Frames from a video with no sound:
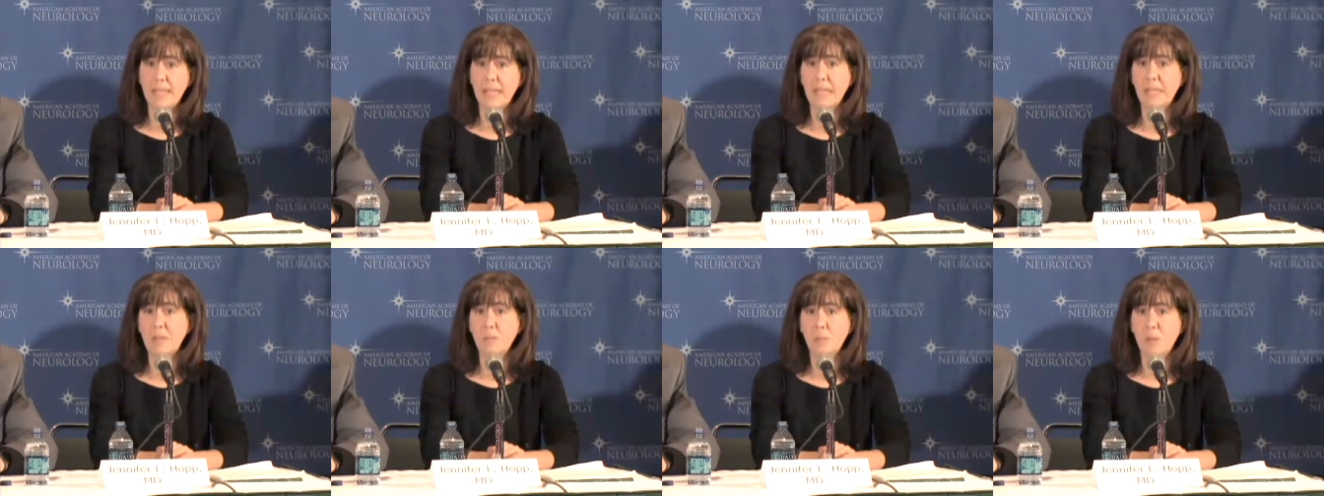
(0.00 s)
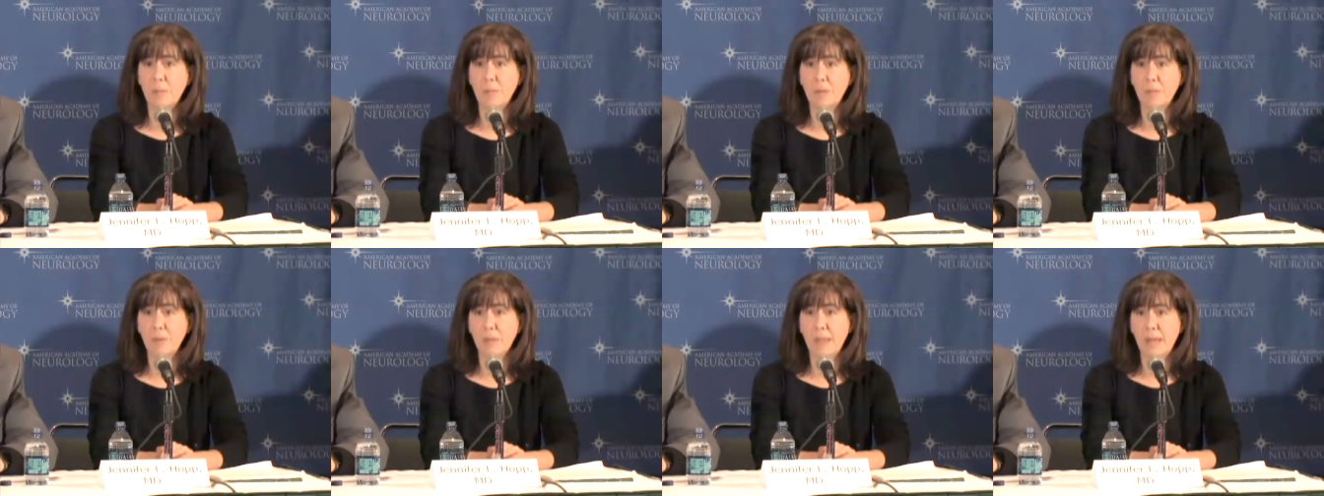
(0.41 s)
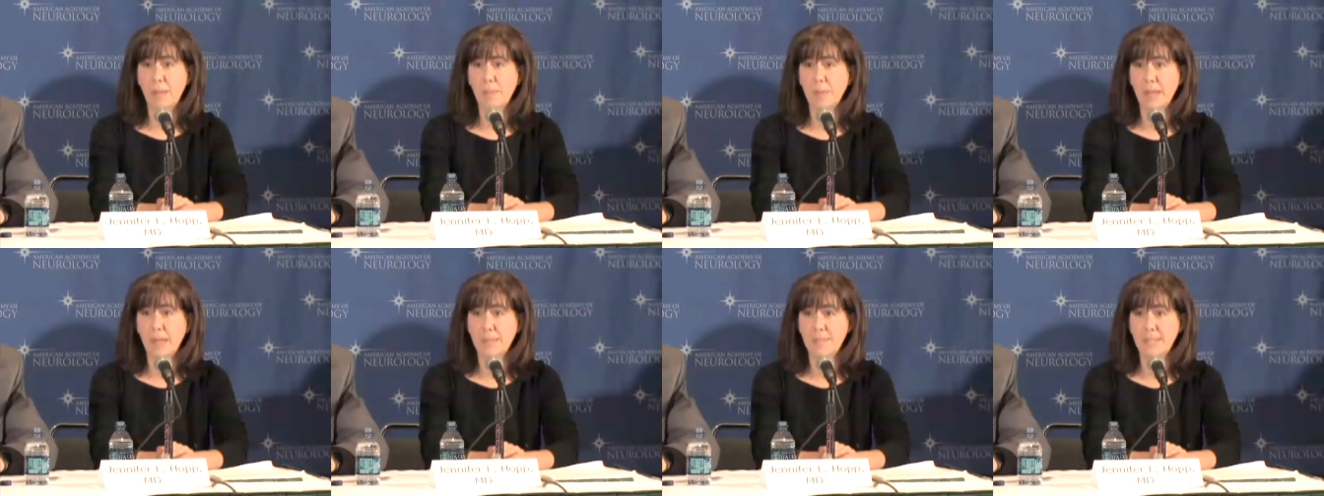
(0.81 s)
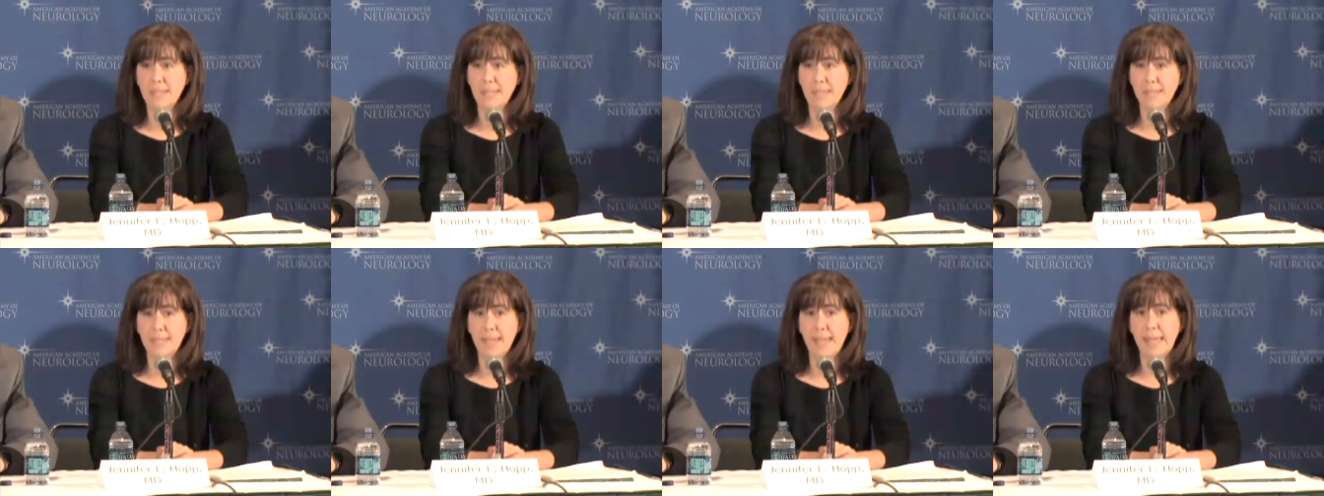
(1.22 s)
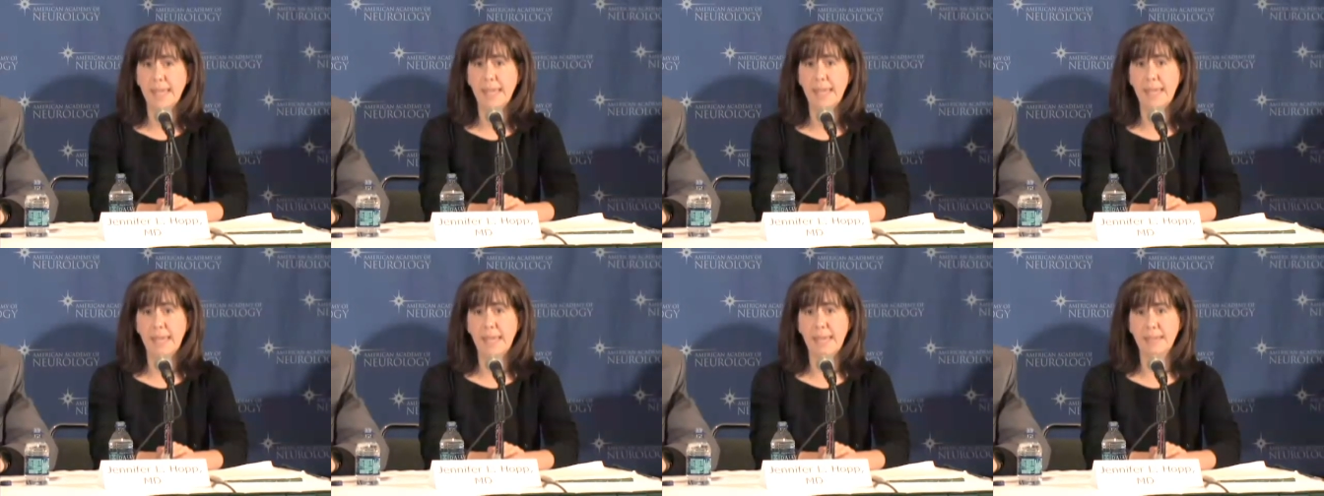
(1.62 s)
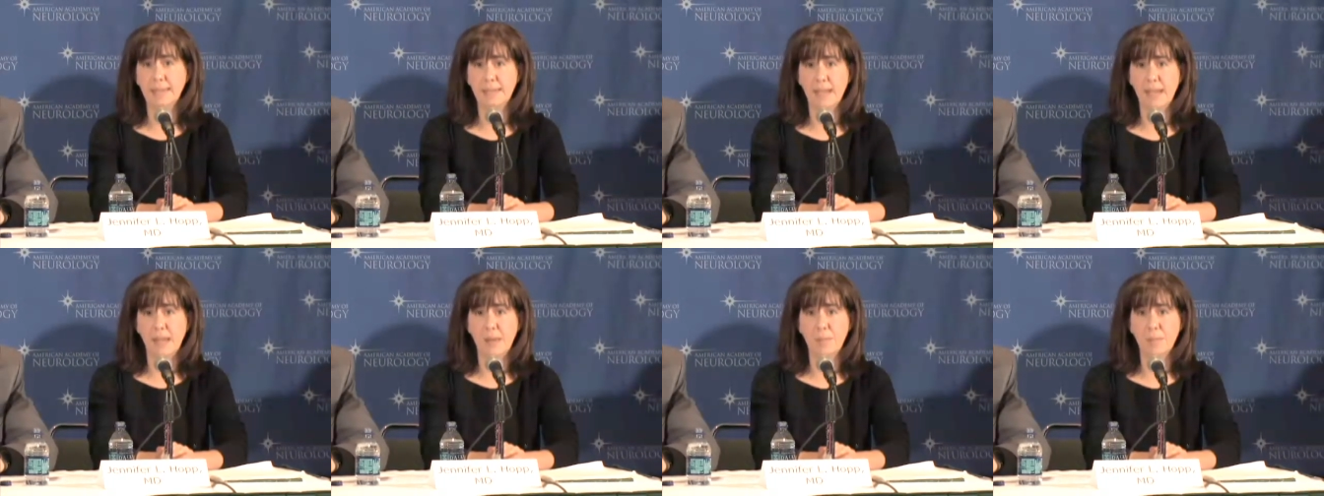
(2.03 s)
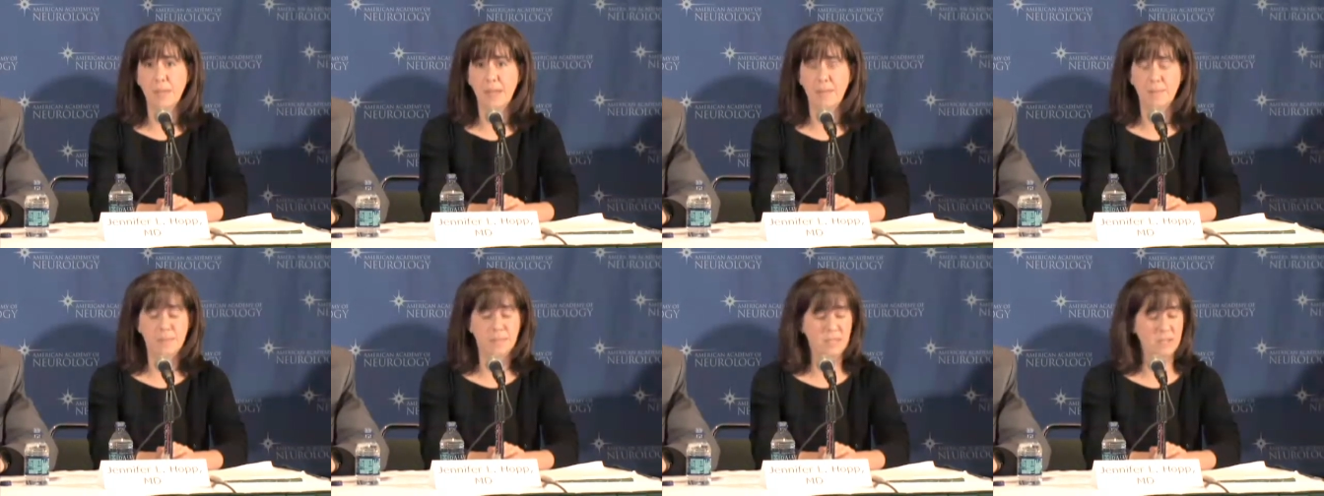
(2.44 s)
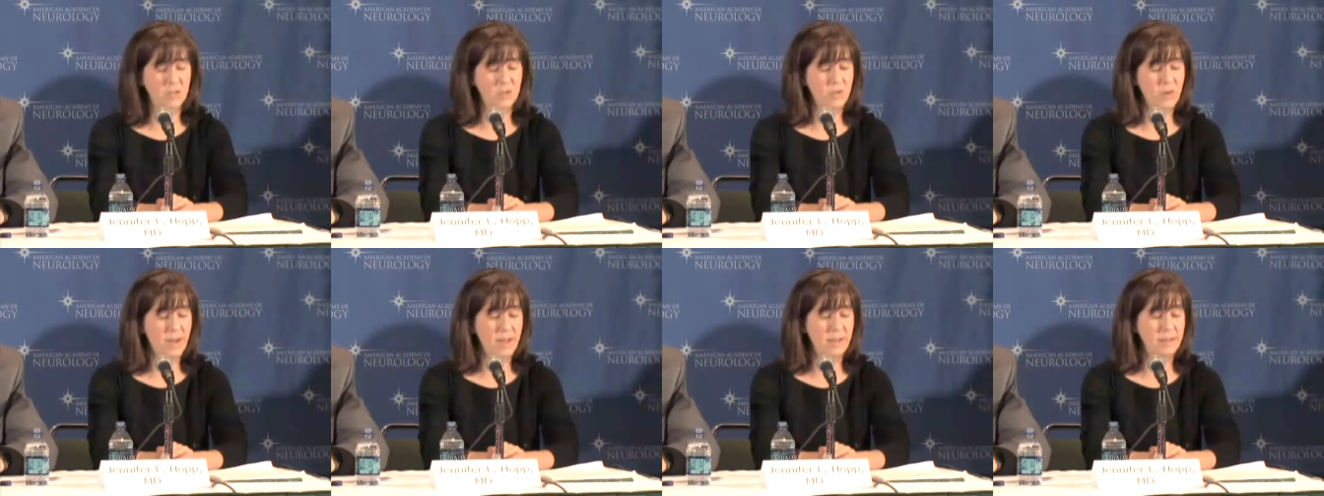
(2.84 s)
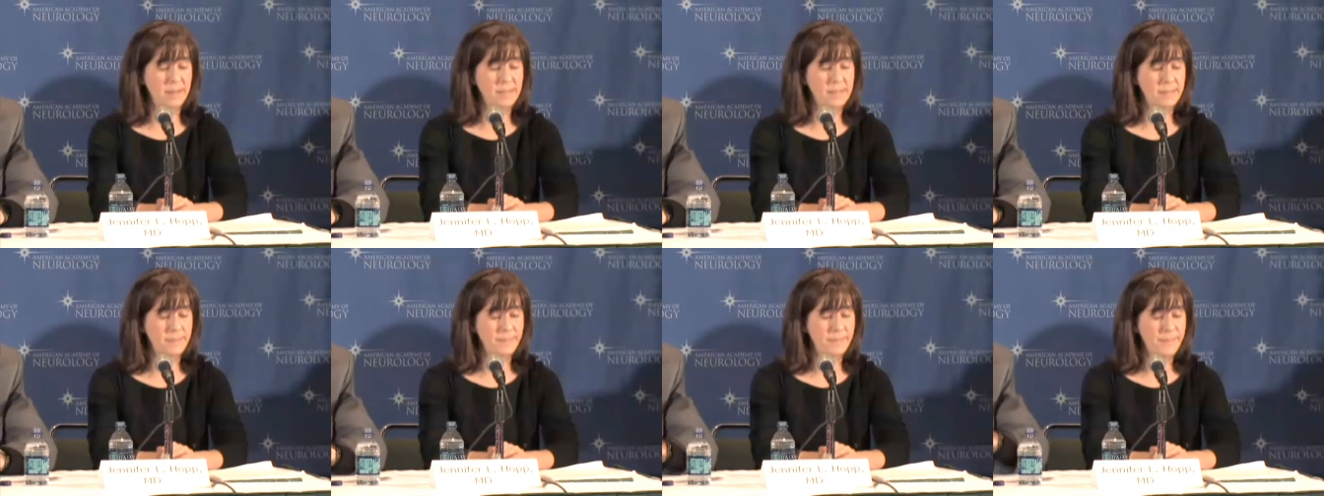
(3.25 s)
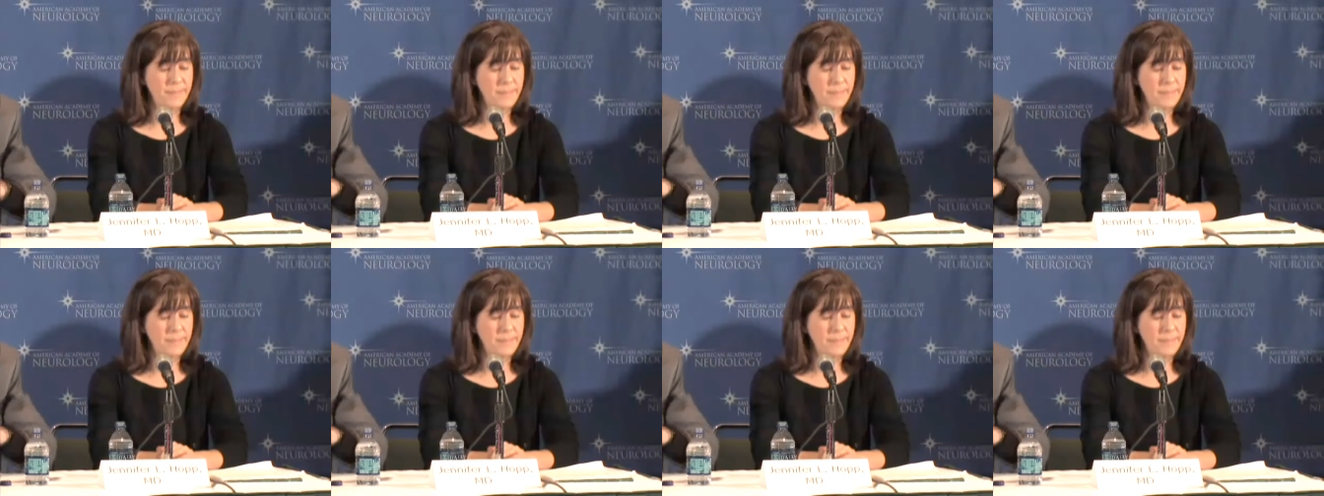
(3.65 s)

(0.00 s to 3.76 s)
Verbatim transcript: in women with epilepsy taking anti epileptic drugs.